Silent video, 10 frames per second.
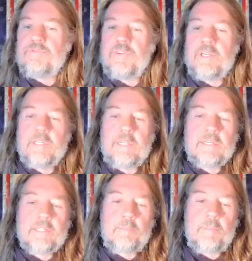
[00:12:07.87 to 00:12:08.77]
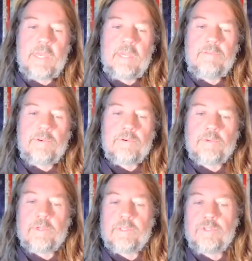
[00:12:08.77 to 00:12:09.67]
feelings, and
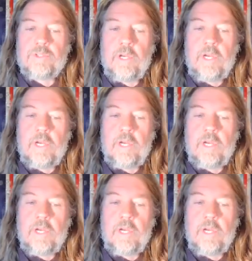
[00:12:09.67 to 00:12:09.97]
behaviors which